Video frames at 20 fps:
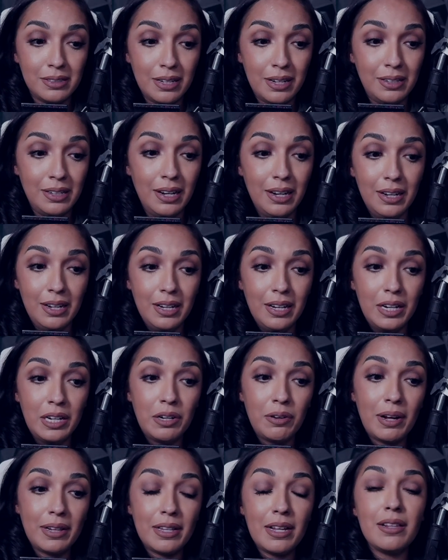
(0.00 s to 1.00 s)
And, you
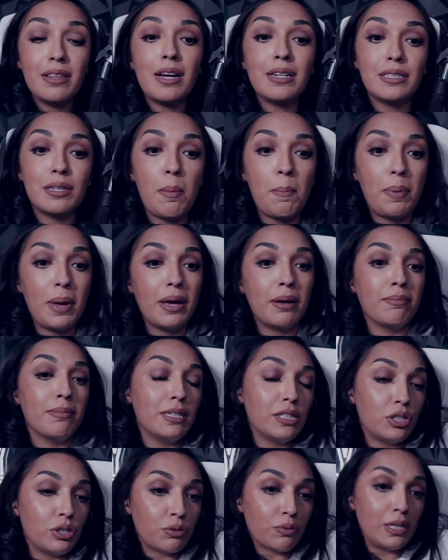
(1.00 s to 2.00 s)
know, I think that's a big
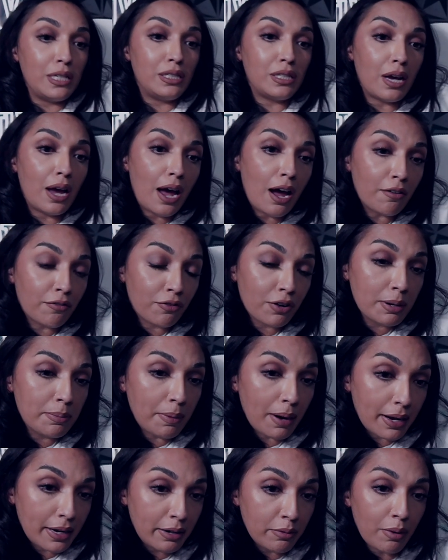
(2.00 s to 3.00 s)
mystery to
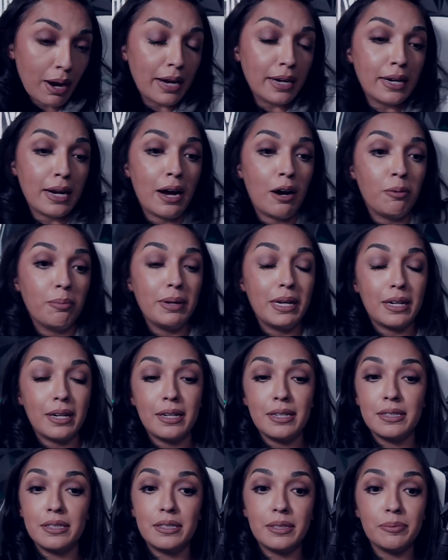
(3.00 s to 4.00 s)
everybody right now,
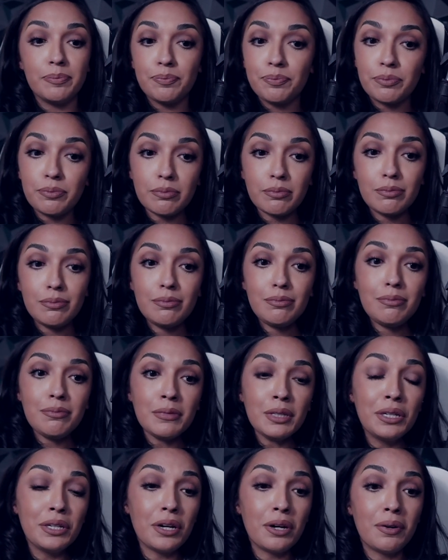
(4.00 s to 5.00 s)
because,
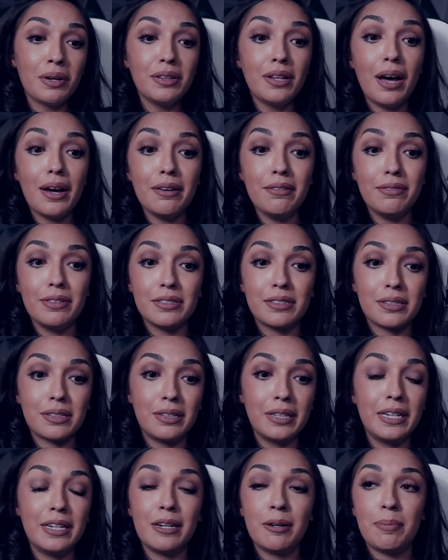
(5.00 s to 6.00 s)
you know, a lot of this
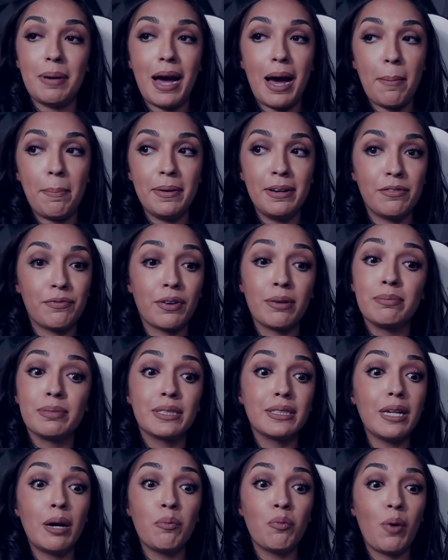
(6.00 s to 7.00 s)
cleanup happened from
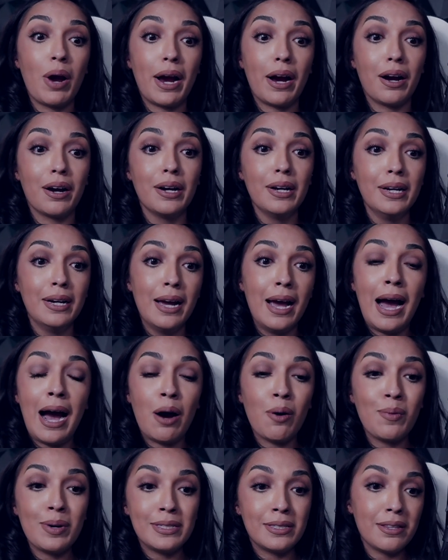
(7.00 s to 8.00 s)
somewhere.
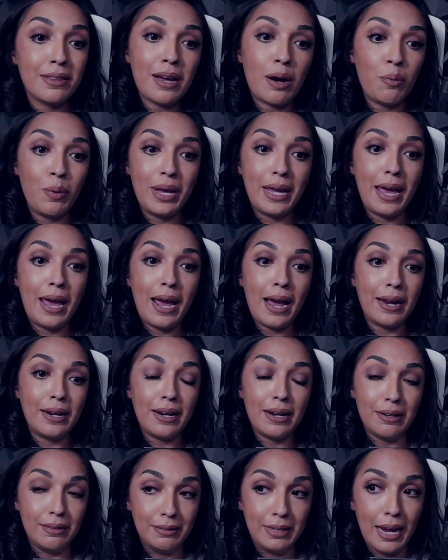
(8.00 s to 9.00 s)
How is it that we can't
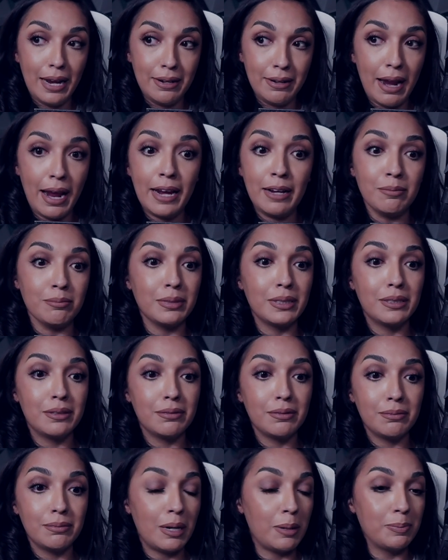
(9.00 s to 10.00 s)
get
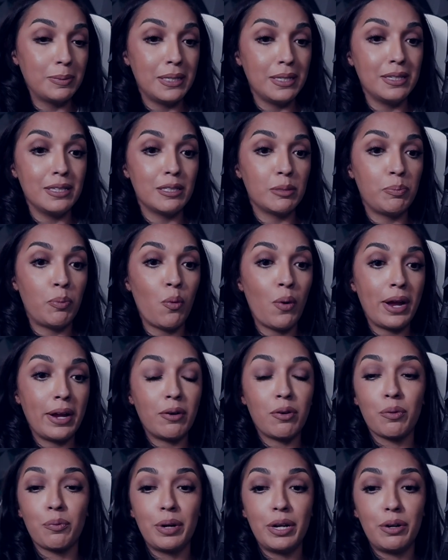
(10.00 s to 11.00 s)
names up to this point,
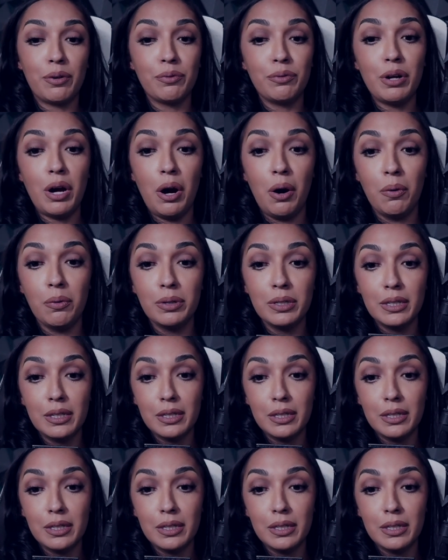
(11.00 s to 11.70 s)
or we don't know?